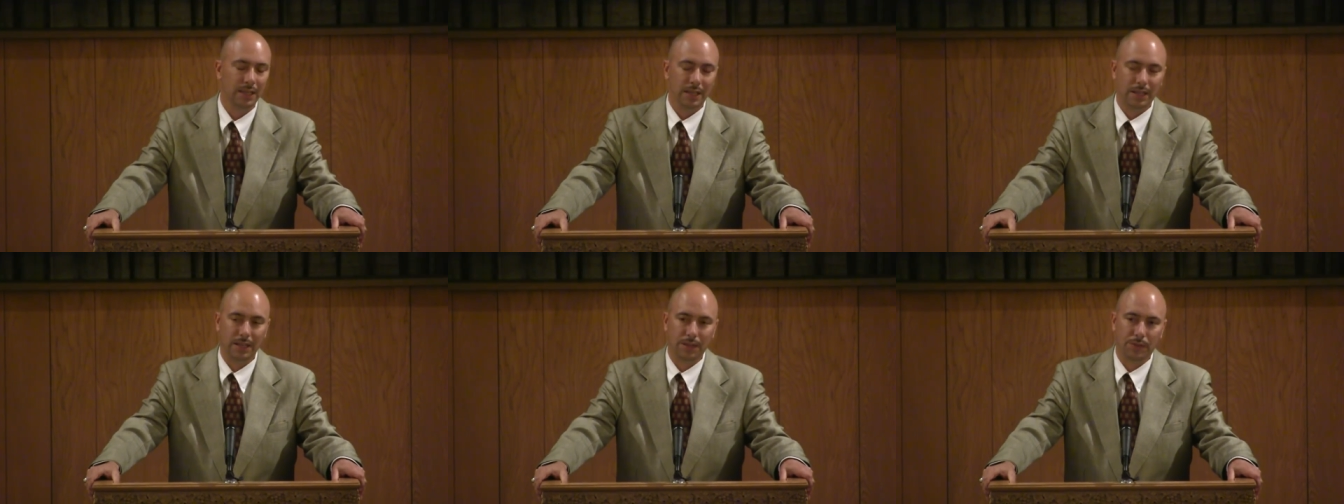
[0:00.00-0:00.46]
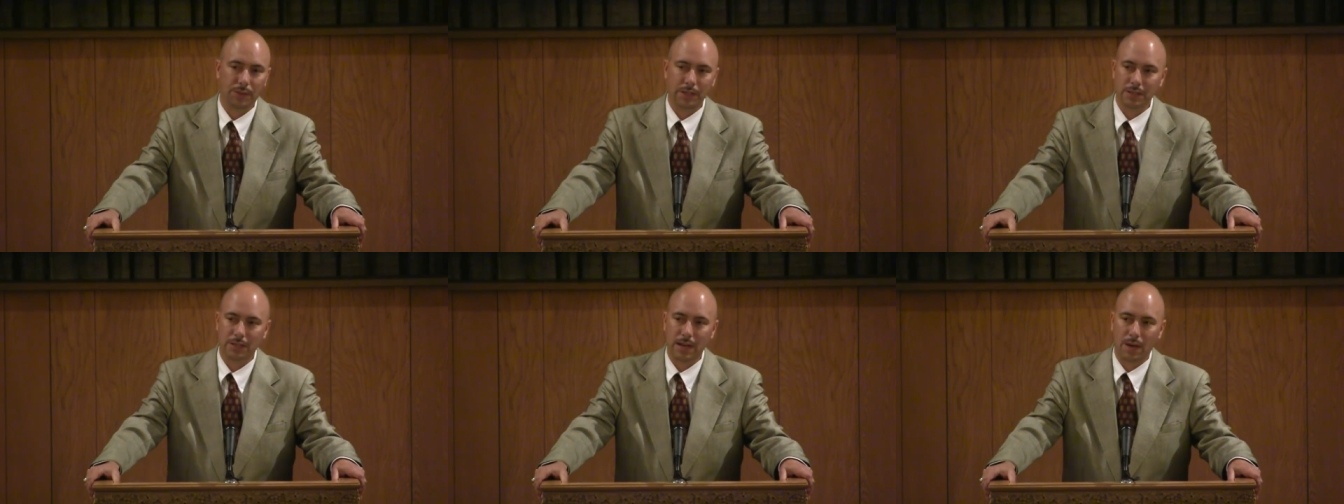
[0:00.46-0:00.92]
uh,
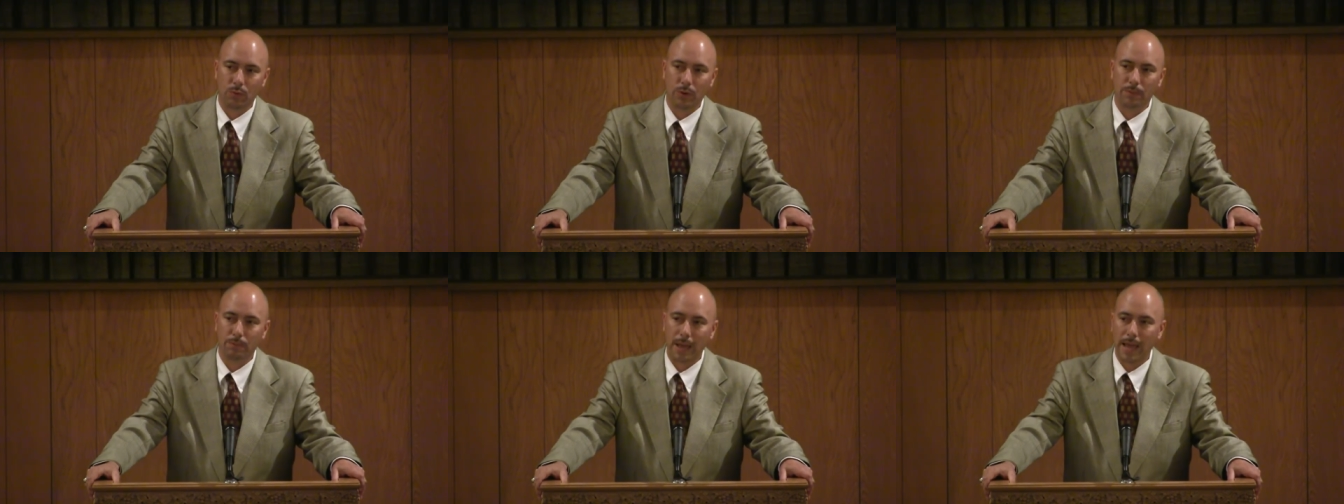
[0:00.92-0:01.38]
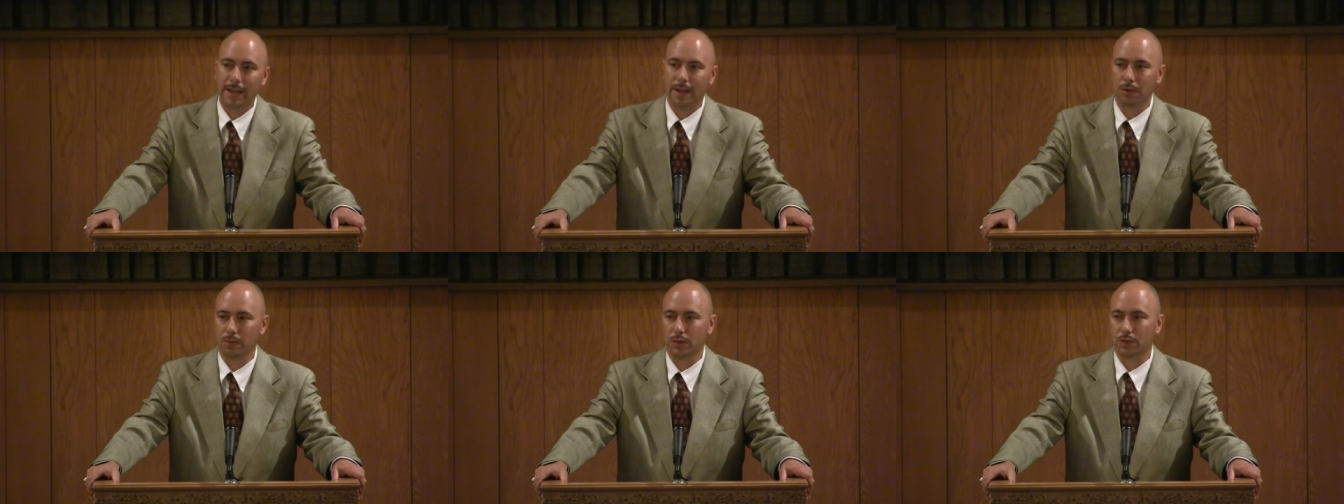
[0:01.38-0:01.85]
things that I went back
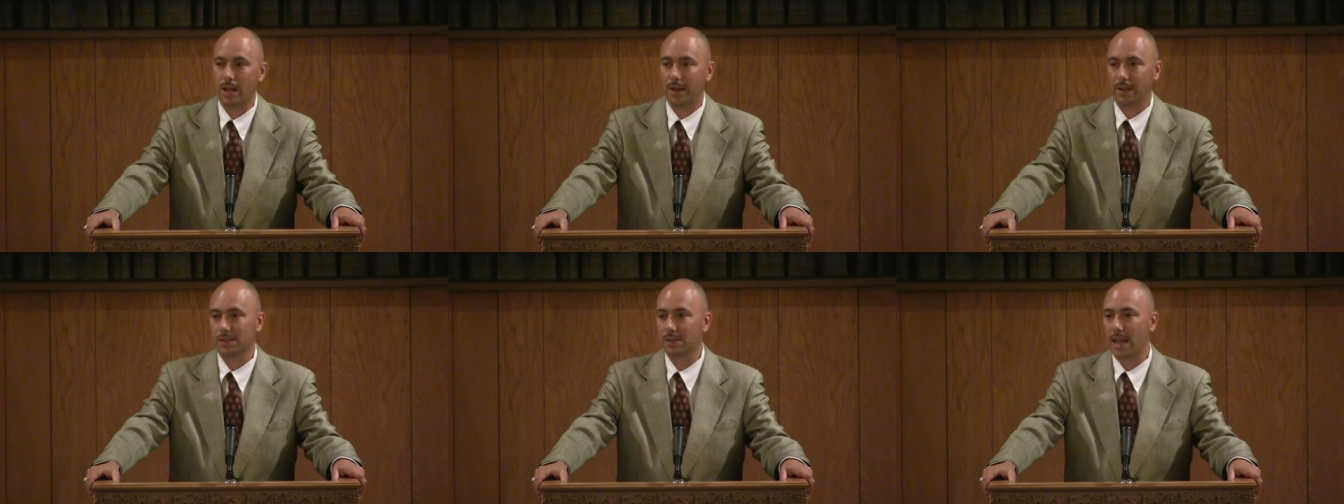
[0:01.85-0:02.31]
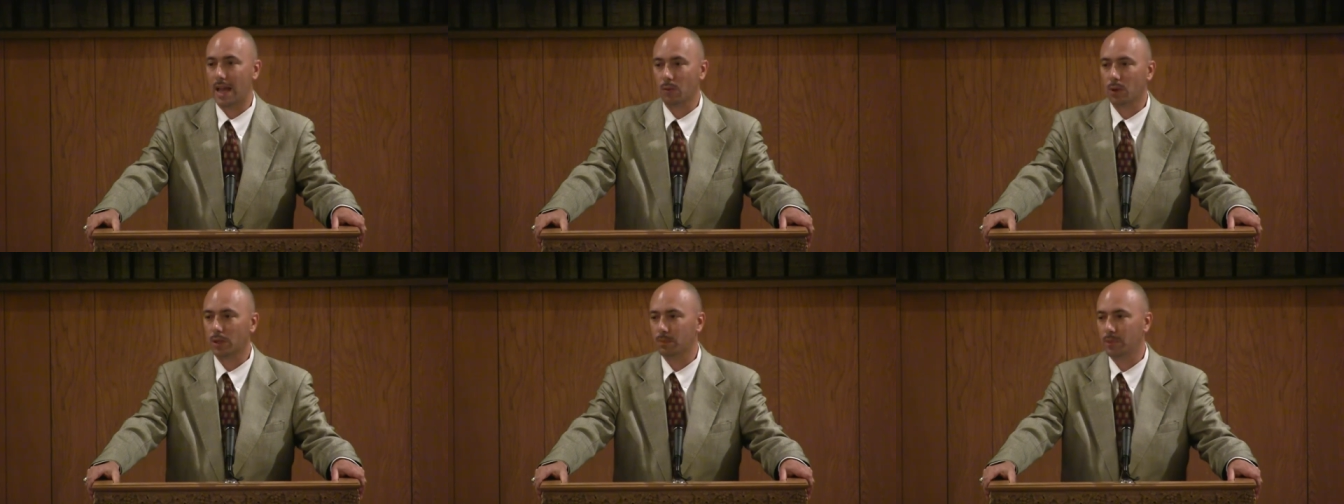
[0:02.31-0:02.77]
over trying to decide
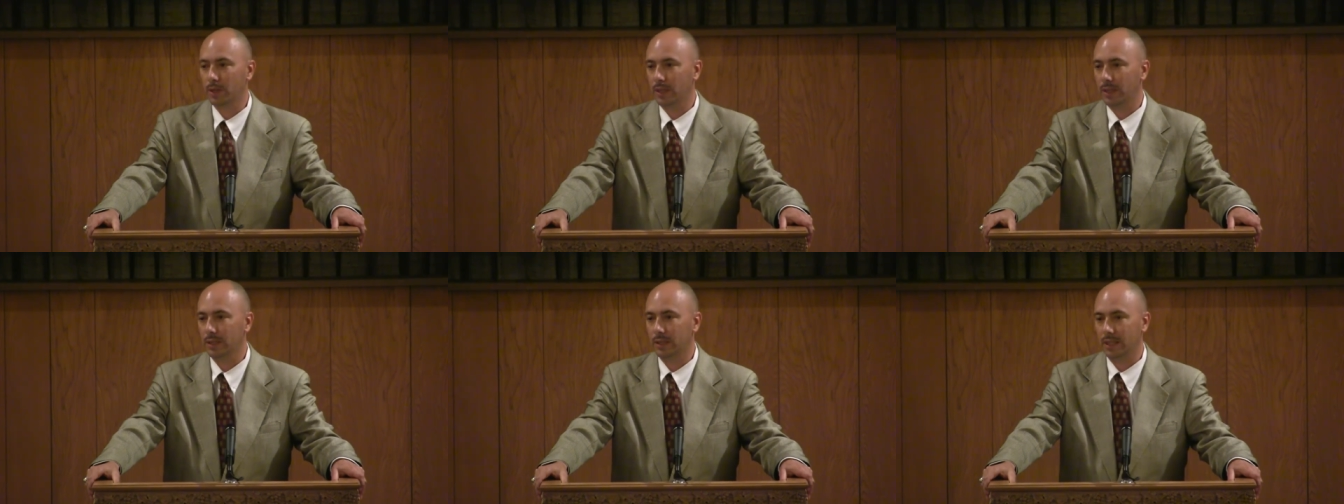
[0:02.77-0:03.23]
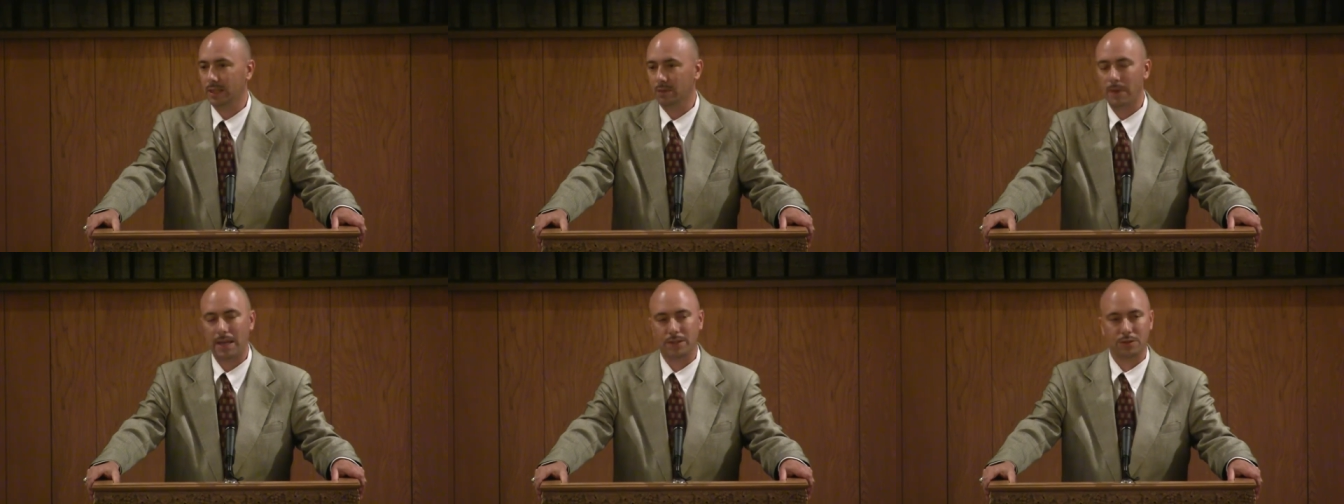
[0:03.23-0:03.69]
what to put in, in the
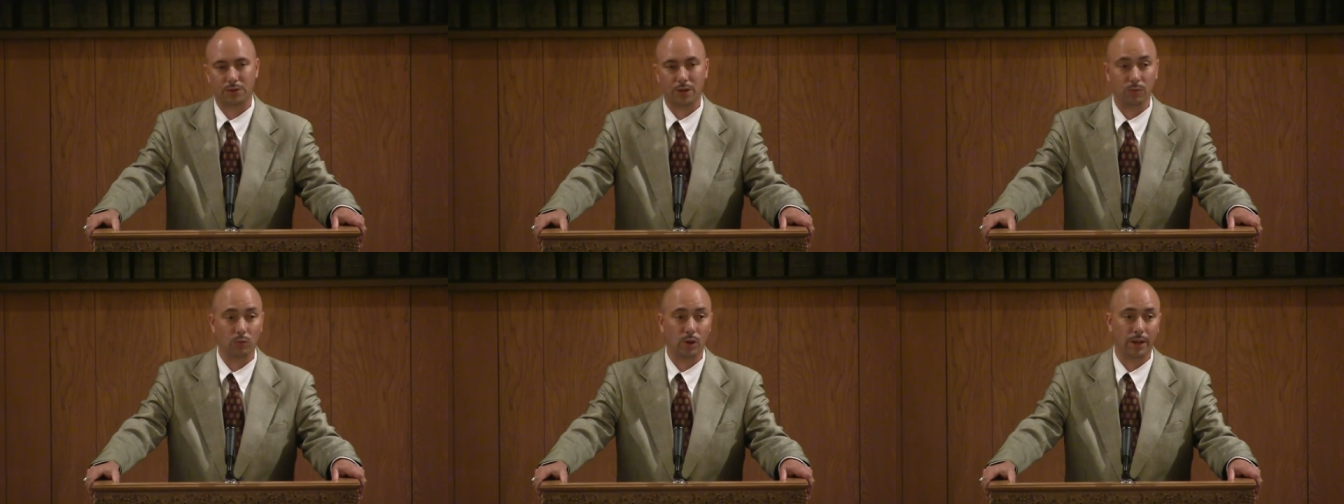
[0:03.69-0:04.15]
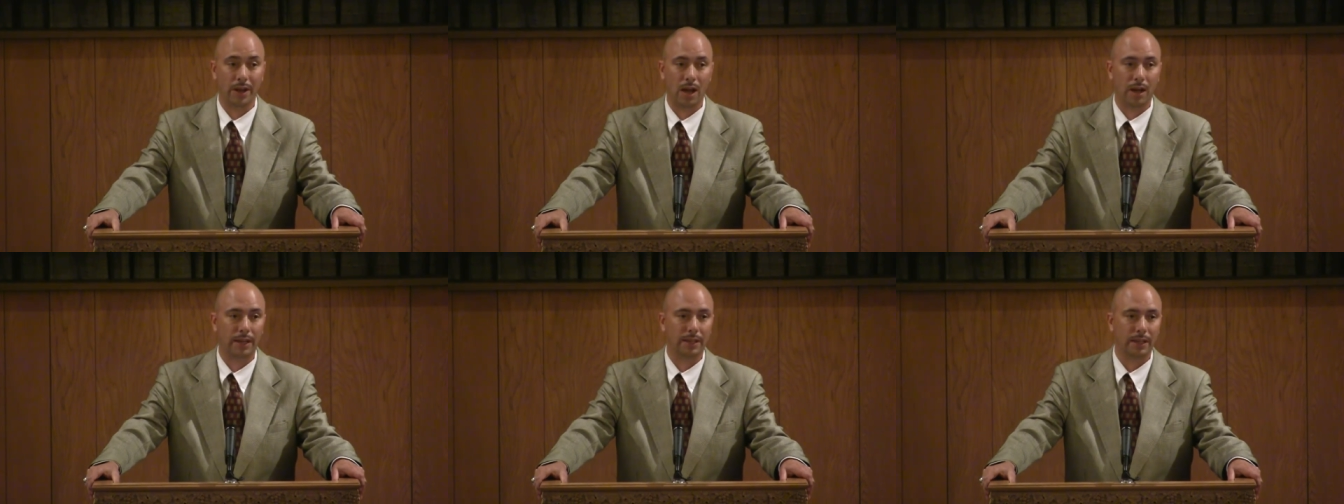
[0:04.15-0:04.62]
manuscript and what
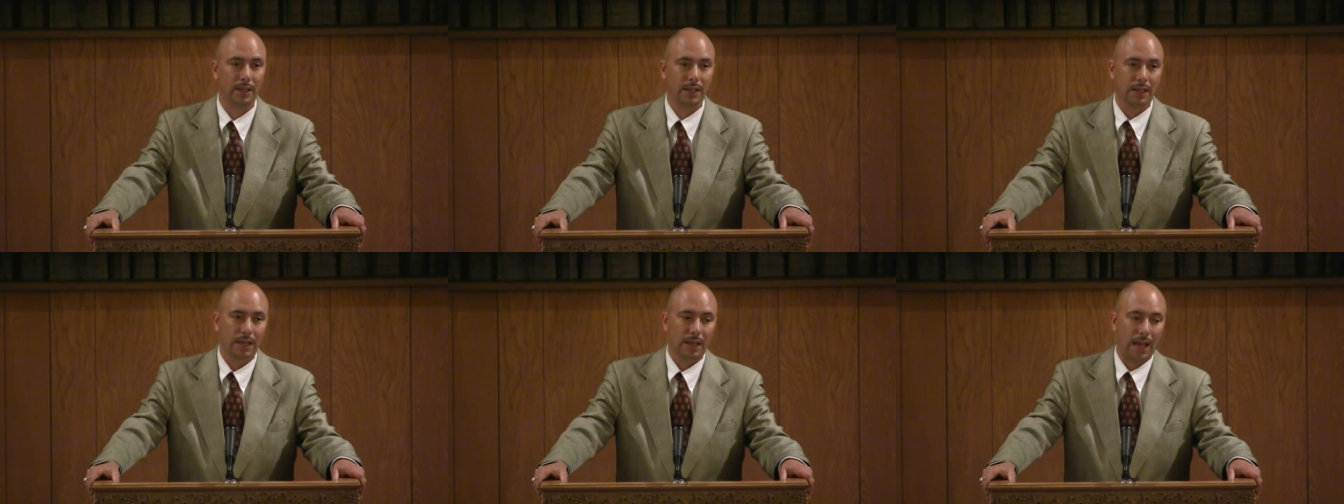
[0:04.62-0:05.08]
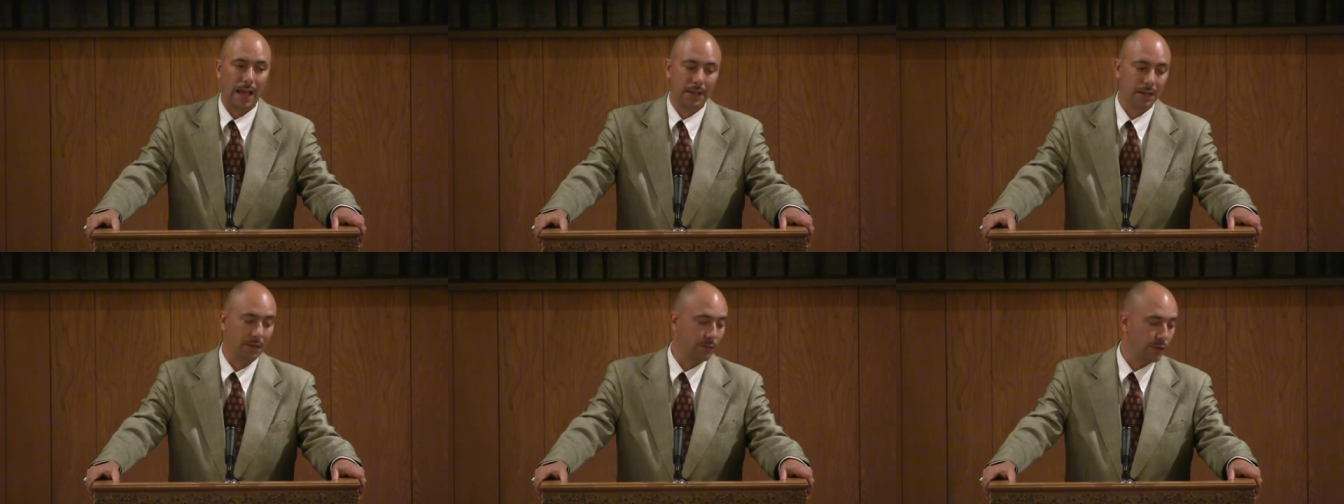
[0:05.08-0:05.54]
not. I
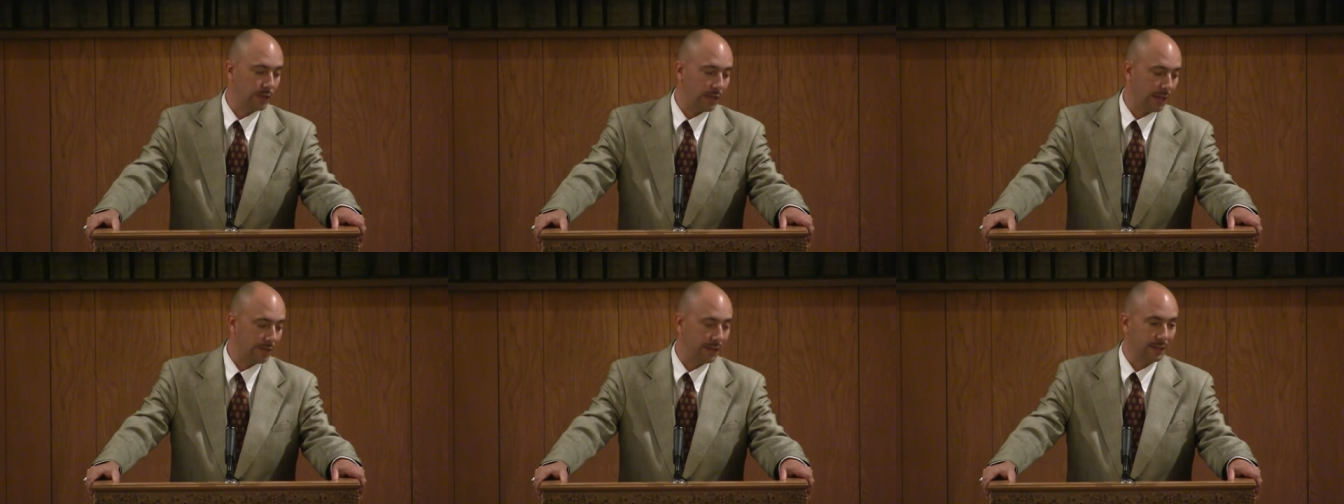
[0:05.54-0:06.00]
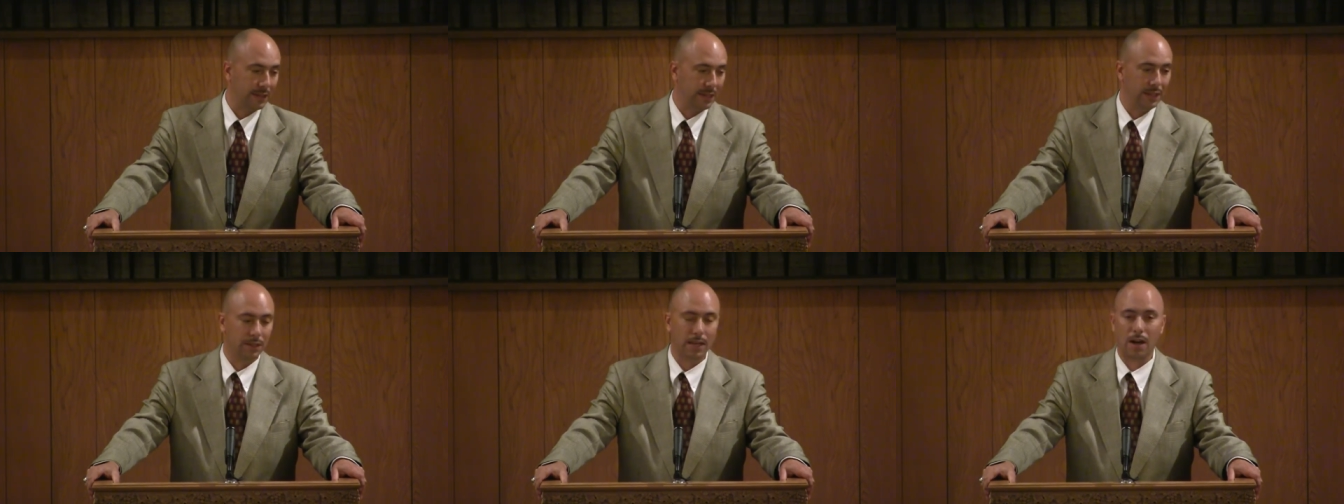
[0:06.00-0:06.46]
could have written, I think, the
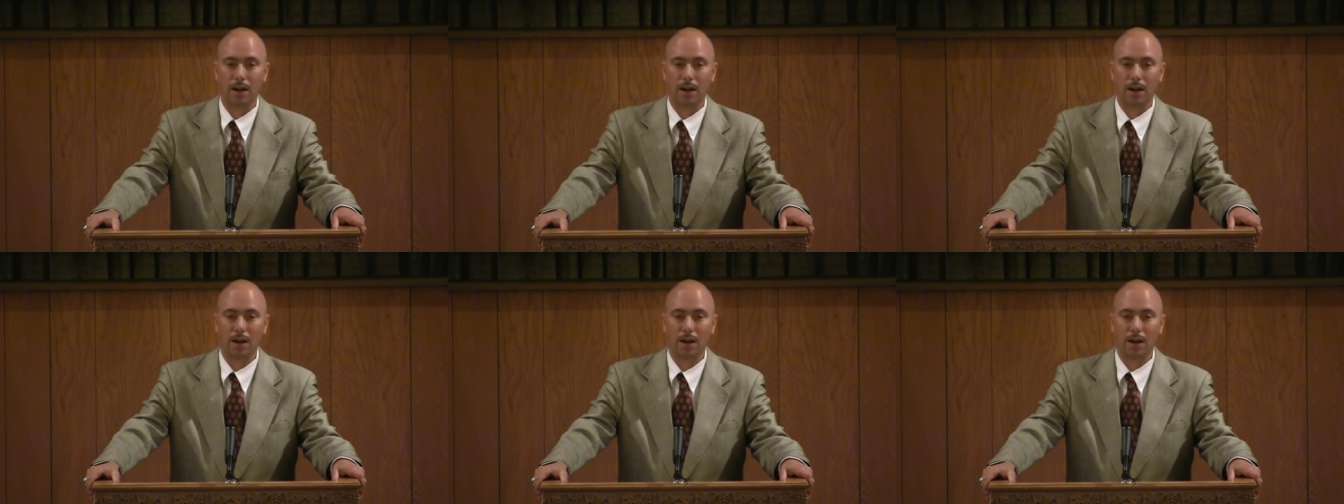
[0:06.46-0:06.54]
entire